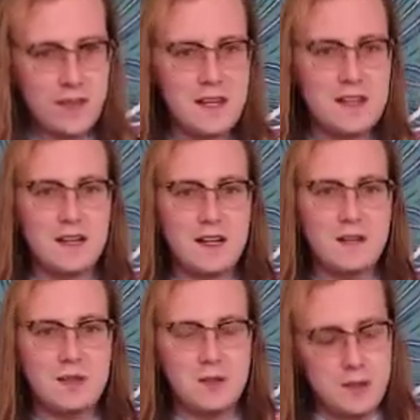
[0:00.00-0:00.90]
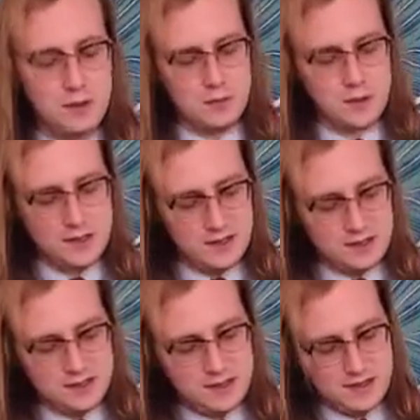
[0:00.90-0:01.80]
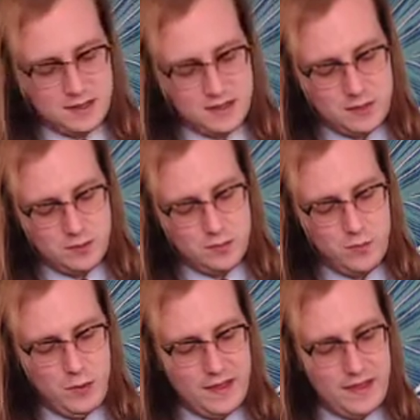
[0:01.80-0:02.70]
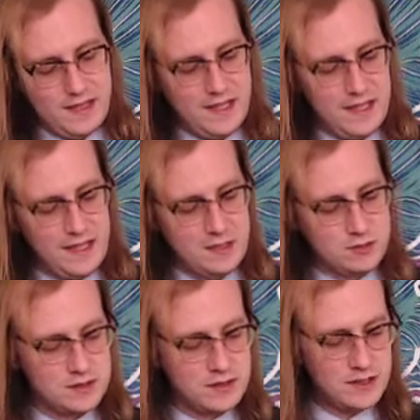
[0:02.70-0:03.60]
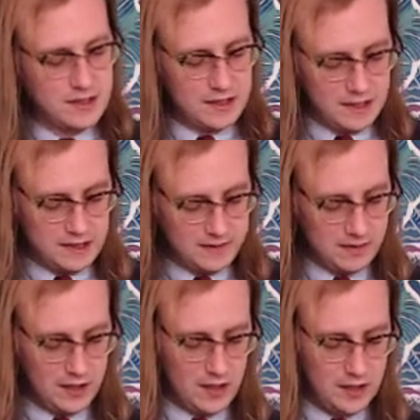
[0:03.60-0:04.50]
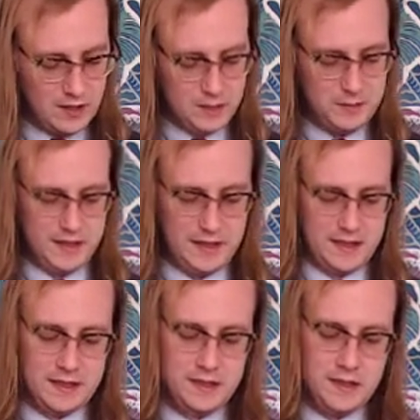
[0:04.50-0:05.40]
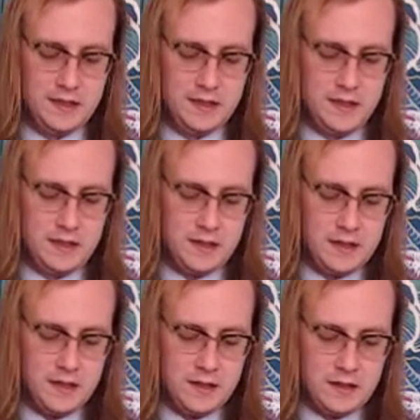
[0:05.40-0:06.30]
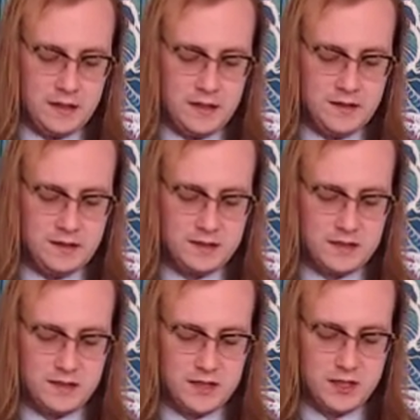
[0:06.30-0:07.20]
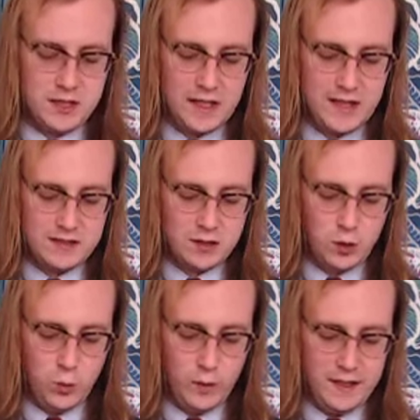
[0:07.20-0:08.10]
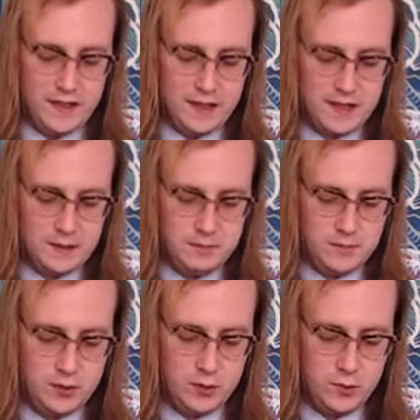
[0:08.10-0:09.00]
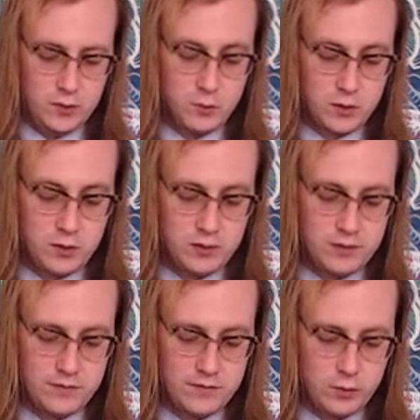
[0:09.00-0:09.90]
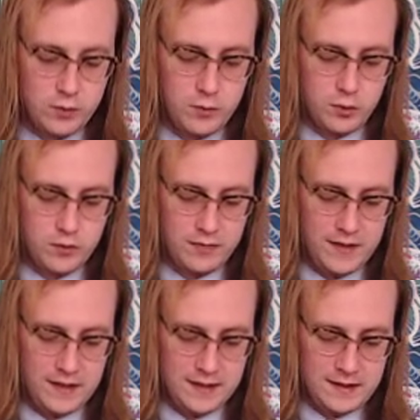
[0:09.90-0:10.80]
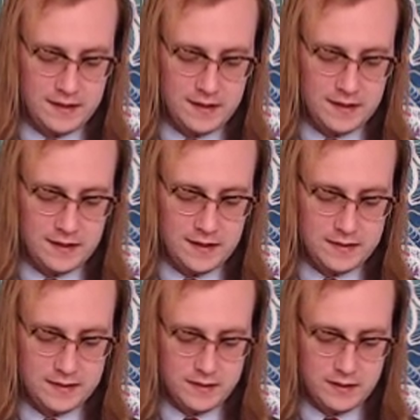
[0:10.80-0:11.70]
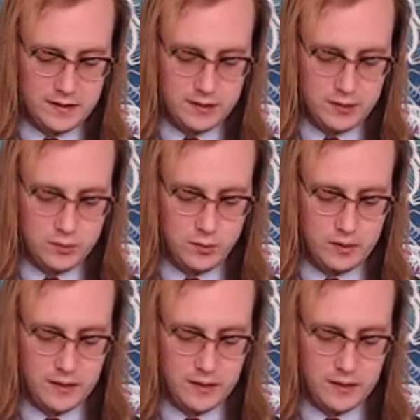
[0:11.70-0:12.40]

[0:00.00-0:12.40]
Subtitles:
Now, we're going to start with an ounce of Armagnac. Distillation hasn't quite come to the world of For the Wolf yet, and so